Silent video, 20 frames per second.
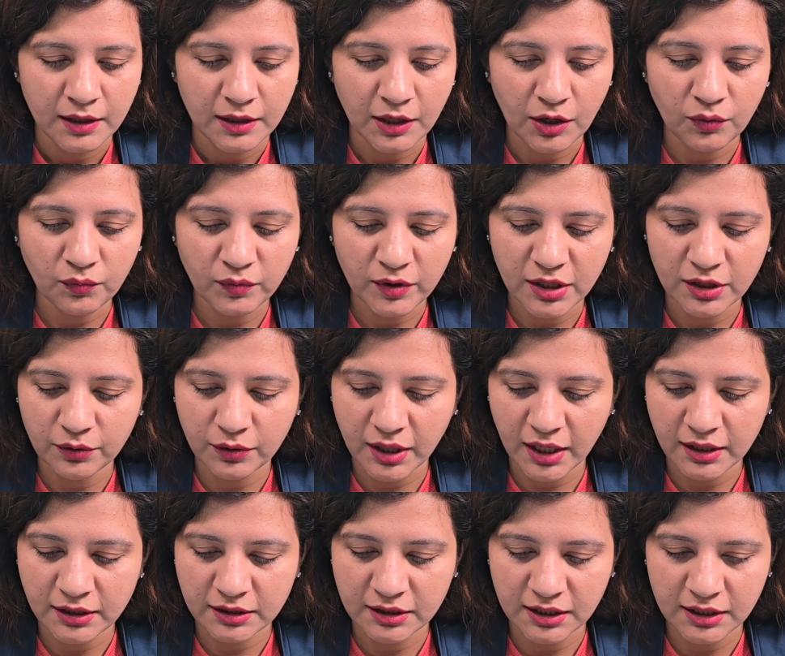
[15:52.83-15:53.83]
Now we'll look
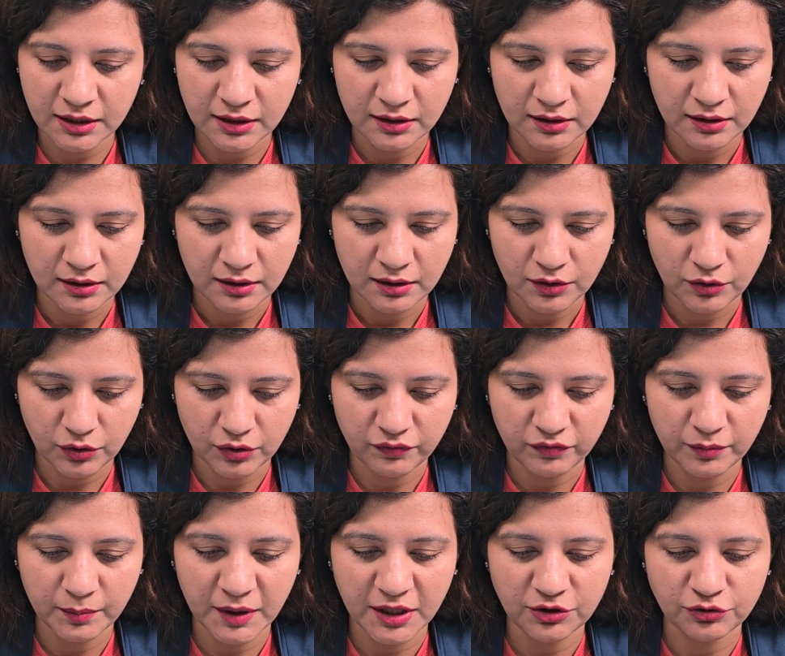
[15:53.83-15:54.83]
at the
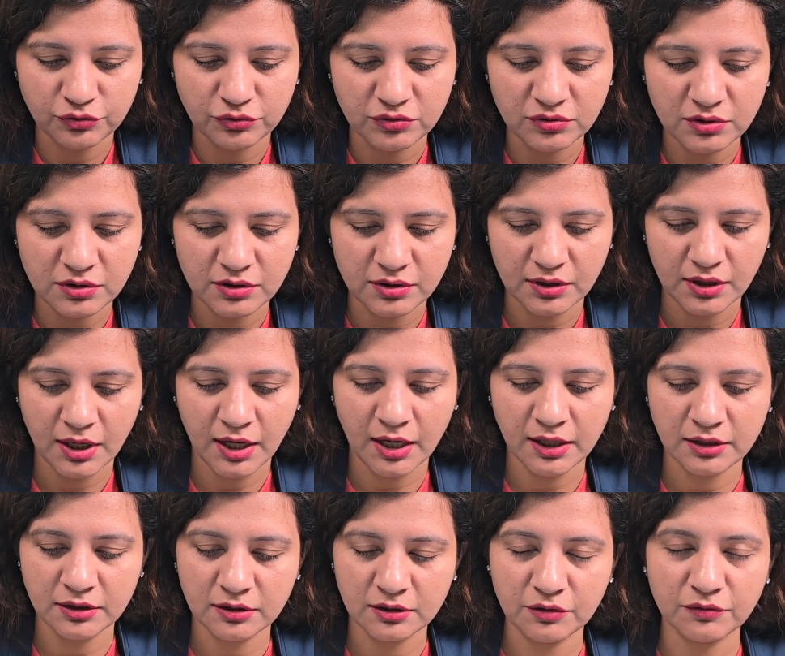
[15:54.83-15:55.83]
conformations
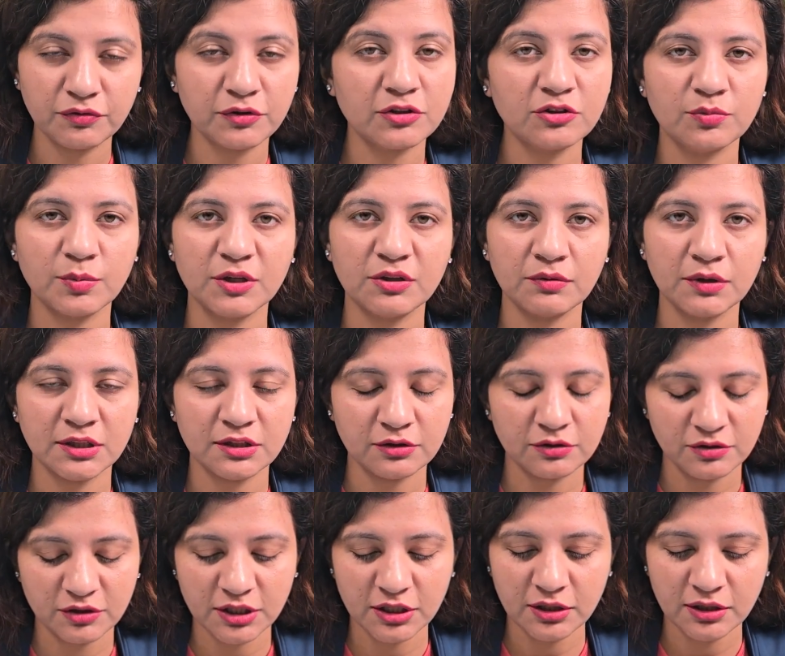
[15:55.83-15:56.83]
and the difference between the
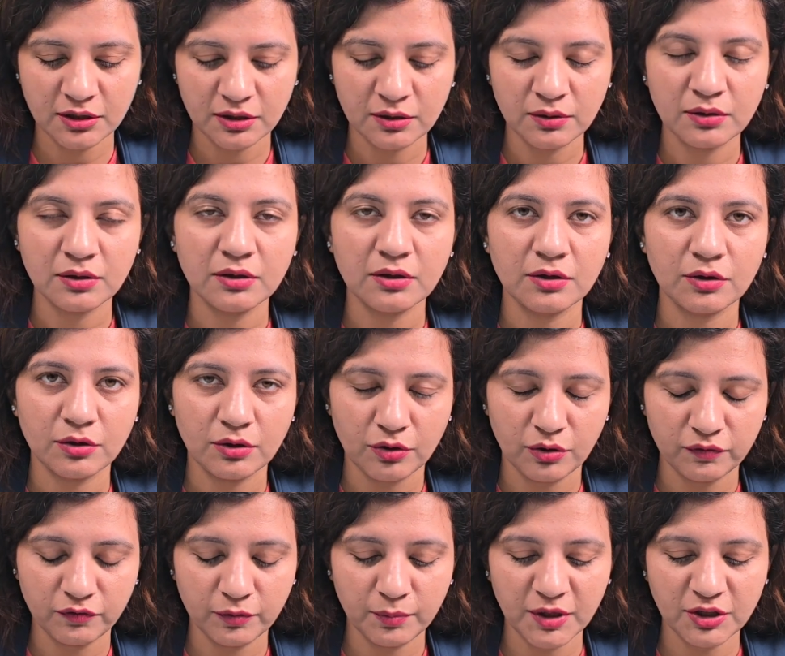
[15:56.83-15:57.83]
3
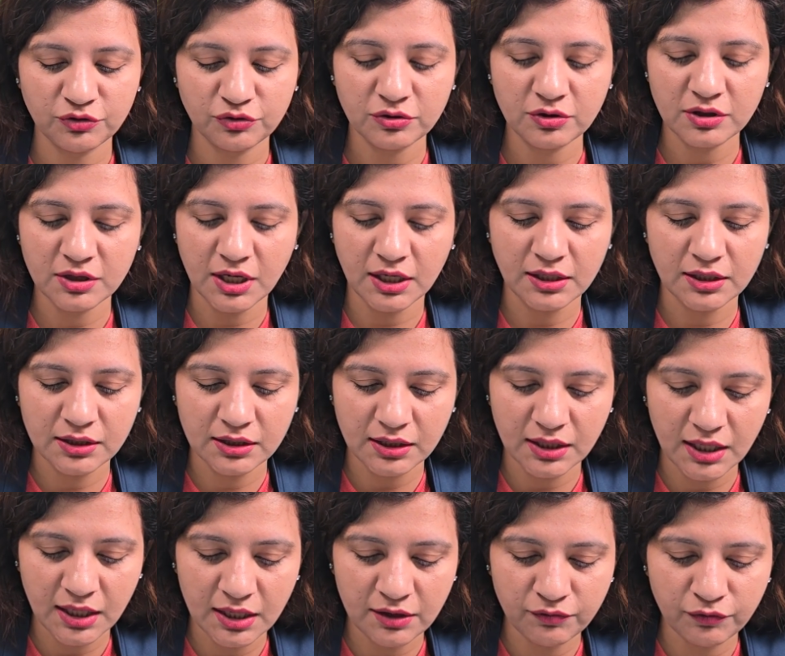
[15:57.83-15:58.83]
conformations, that is
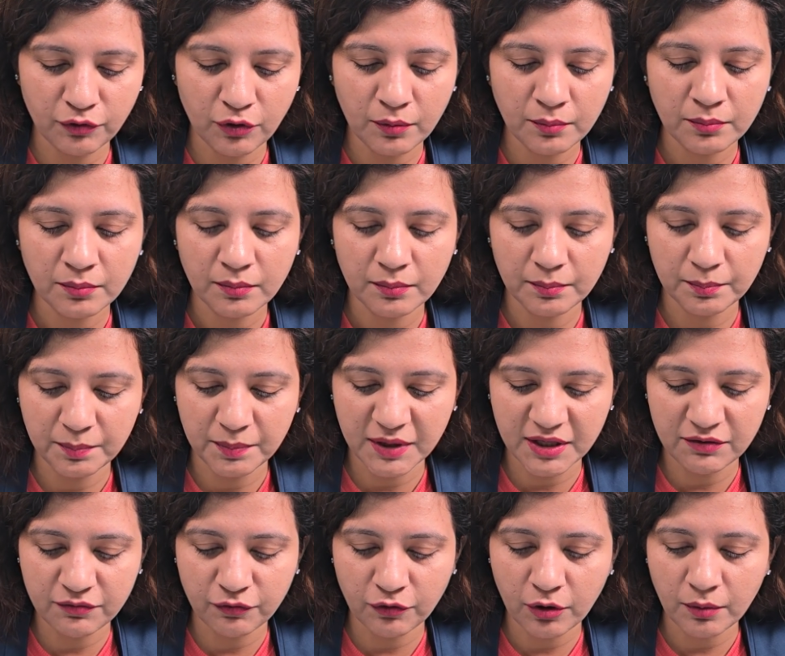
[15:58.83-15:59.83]
A form,
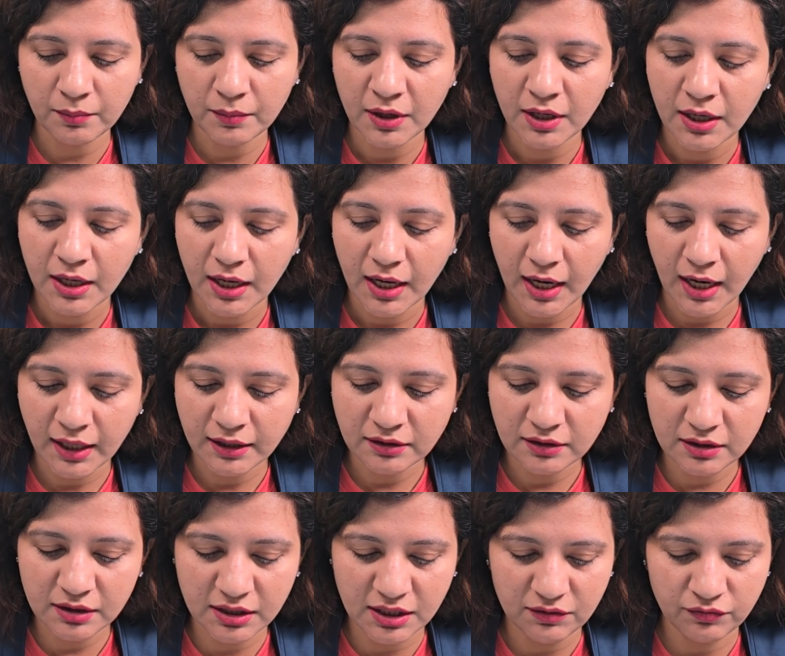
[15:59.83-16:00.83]
B form and
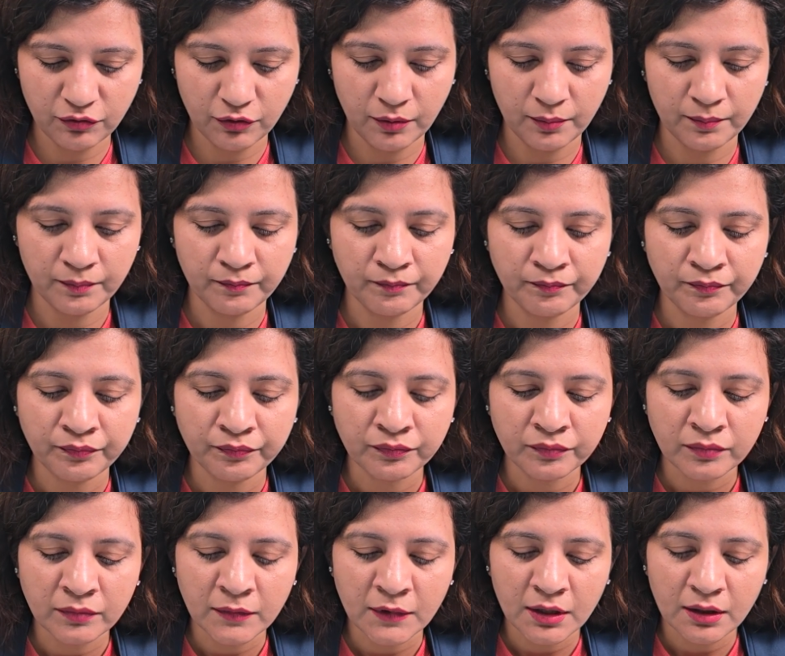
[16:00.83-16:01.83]
the Z form.
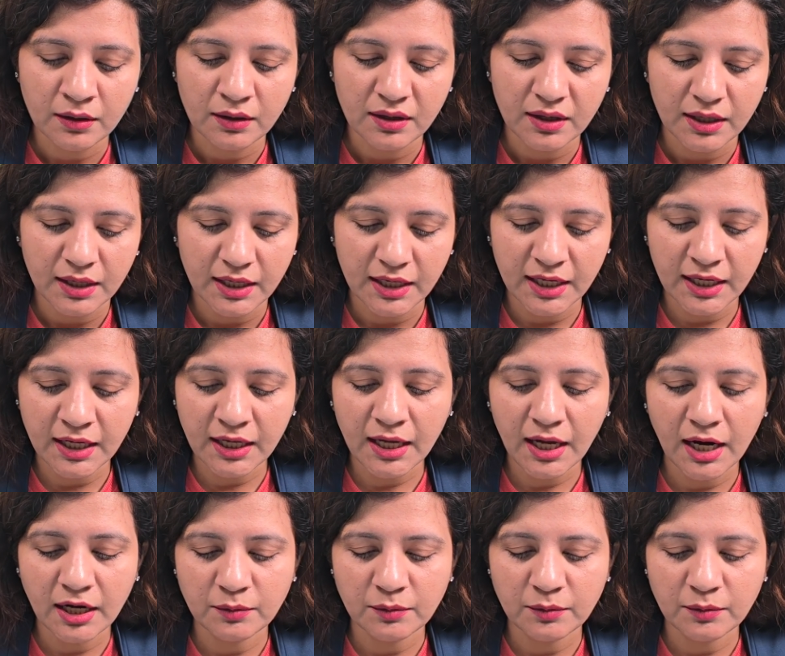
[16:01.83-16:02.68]
A